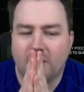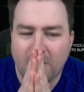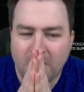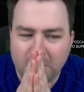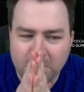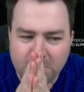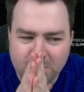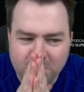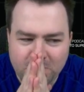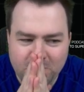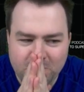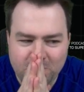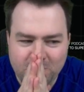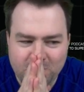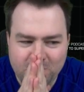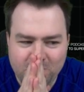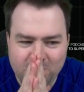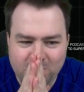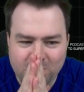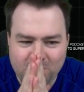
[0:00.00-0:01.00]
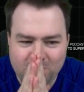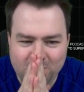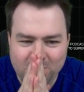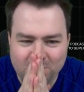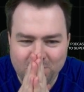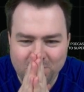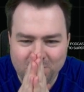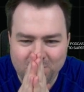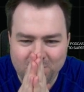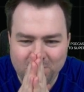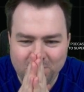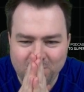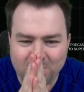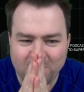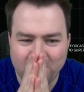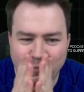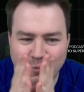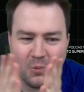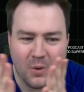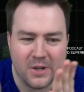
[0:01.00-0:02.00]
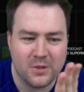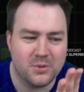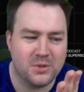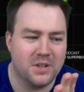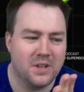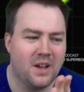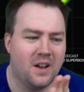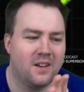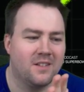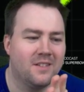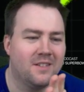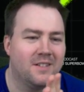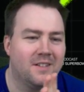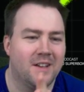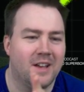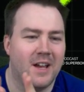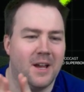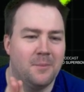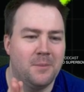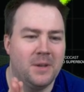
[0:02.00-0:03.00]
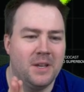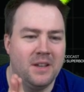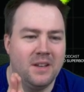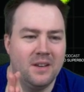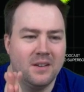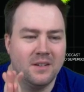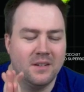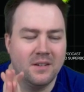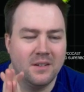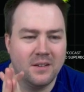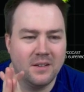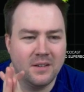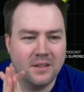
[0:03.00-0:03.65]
Where to start? I mean,